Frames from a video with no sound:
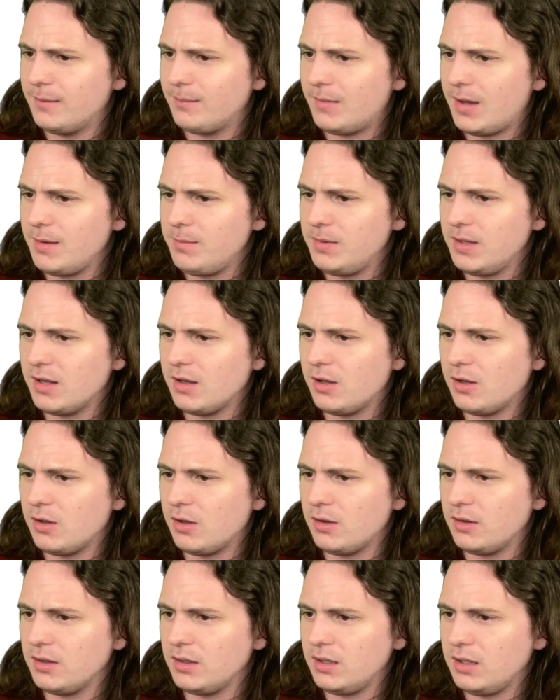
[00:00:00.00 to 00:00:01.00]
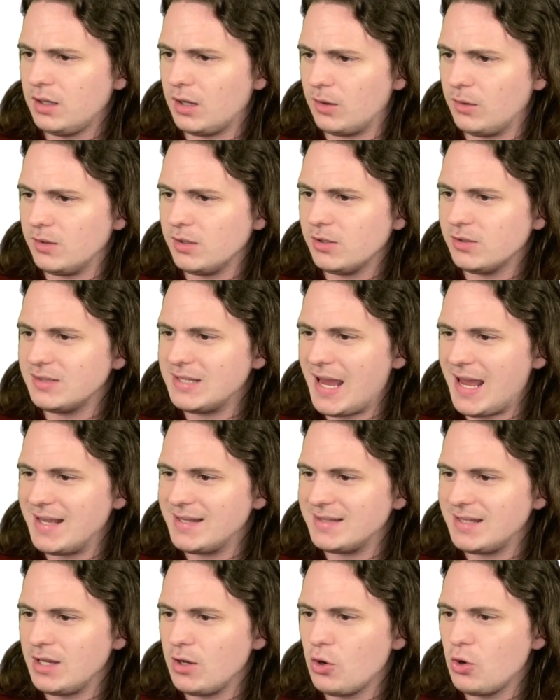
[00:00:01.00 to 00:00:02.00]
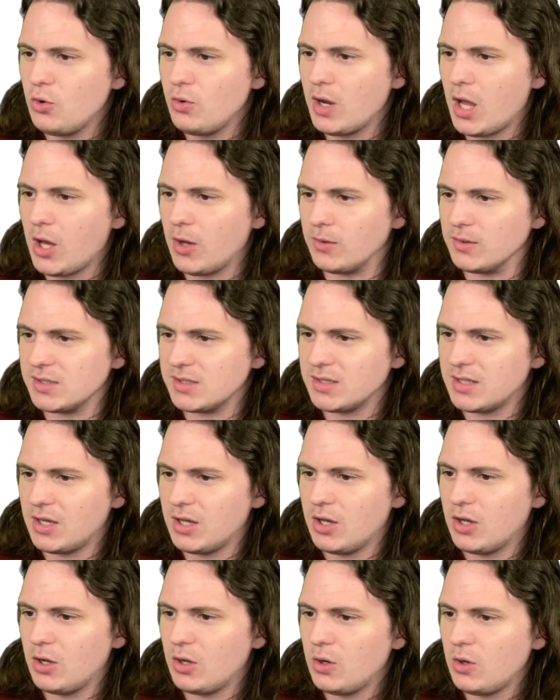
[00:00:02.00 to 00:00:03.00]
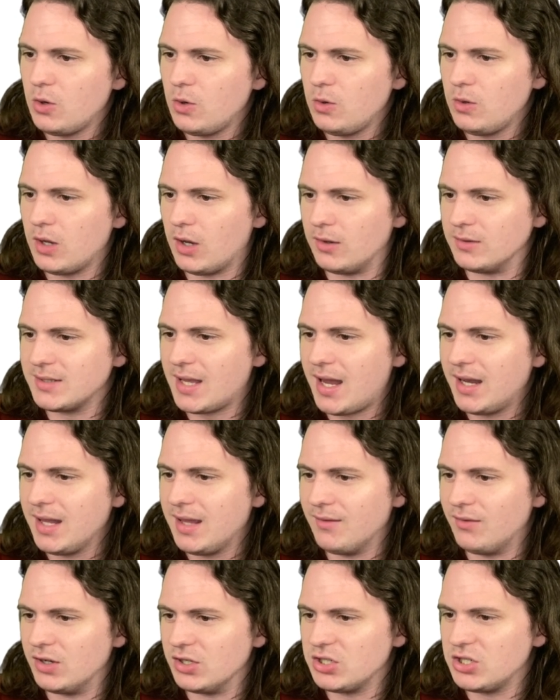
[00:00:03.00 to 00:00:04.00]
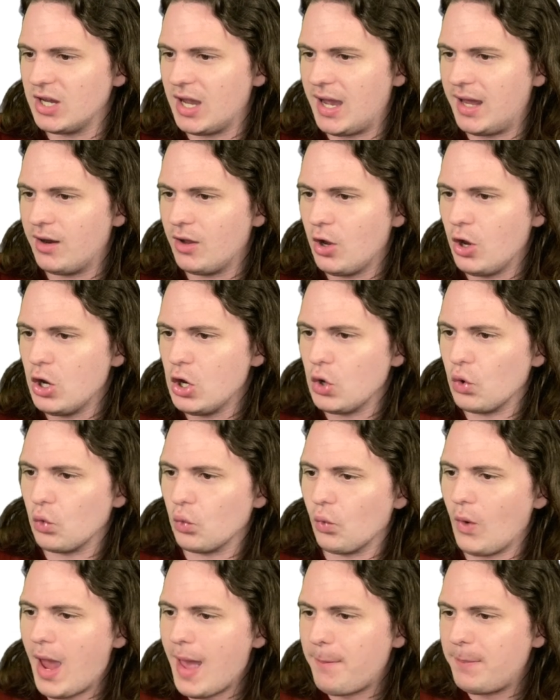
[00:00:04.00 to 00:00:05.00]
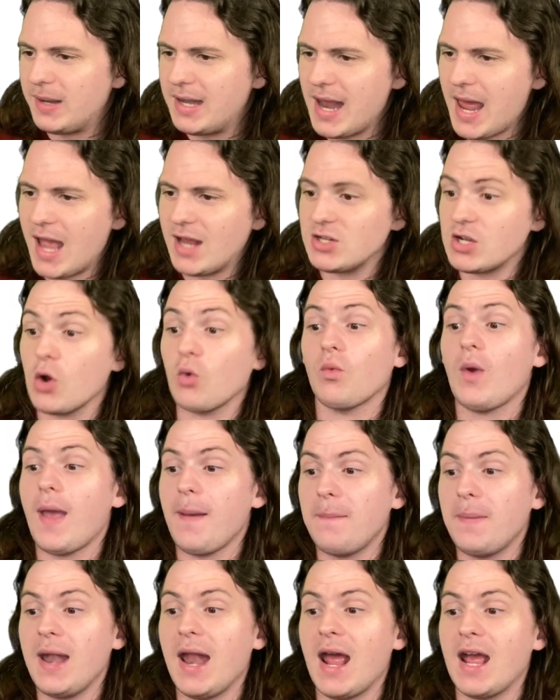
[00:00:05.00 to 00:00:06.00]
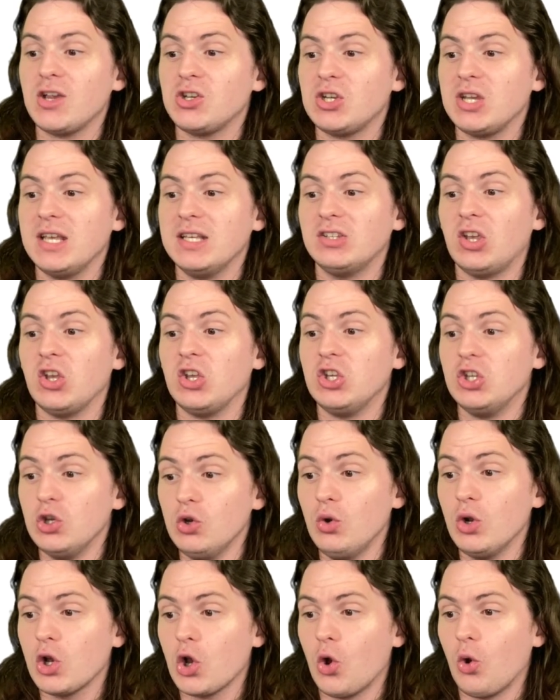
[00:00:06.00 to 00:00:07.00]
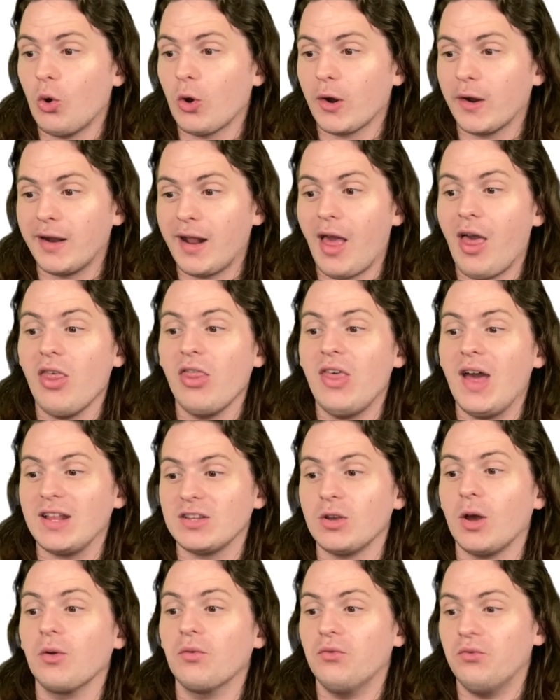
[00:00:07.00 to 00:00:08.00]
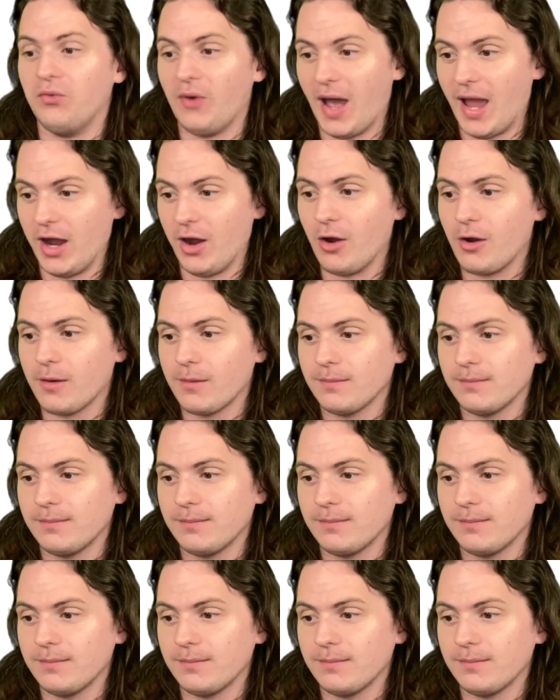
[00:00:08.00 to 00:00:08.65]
Might be a little, you know, a little tasty. Who knows? Who knows? I'd give it a shot. Rapidash. Now, Rapidash is a unicorn that's on fire.